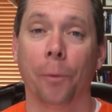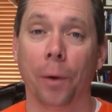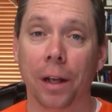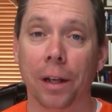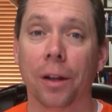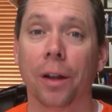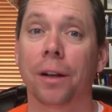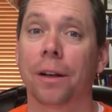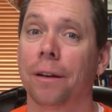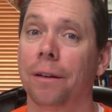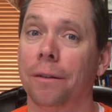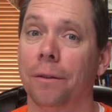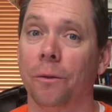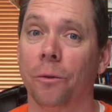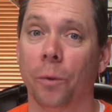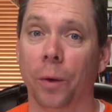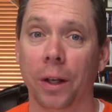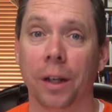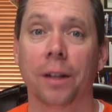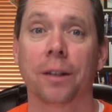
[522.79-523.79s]
we look
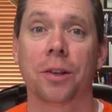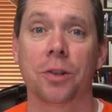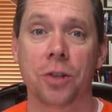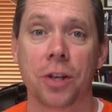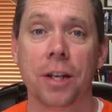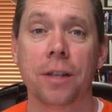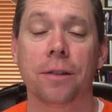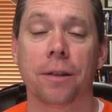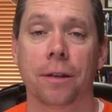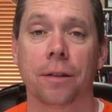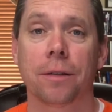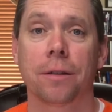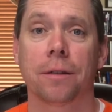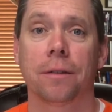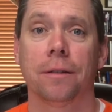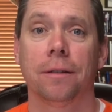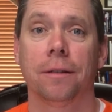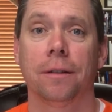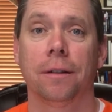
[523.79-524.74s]
to Jesus,